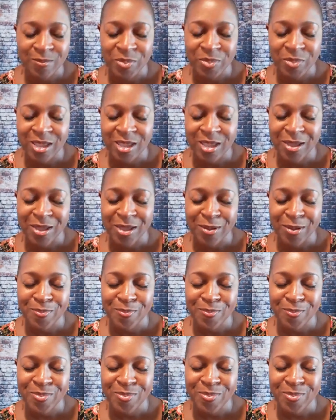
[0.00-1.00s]
uh,
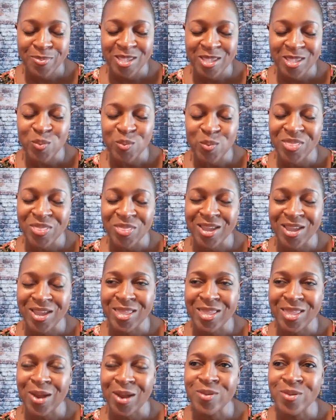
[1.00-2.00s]
this one thing that
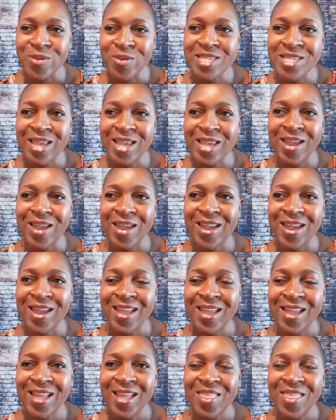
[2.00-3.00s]
I would say
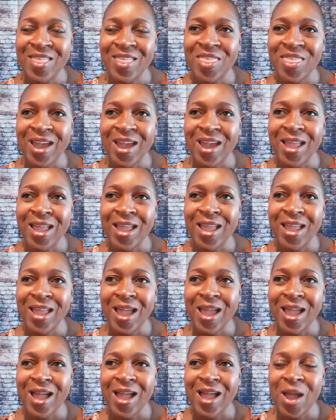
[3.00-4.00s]
that
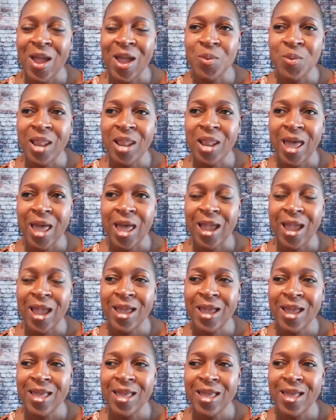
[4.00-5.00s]
I would
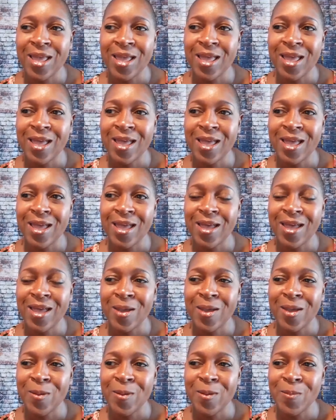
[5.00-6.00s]
like.
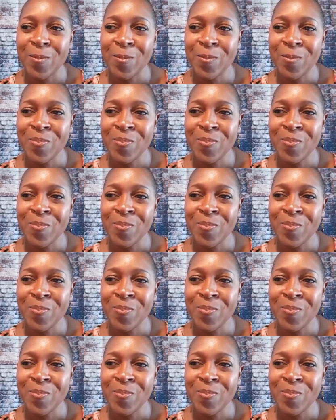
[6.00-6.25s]
Um,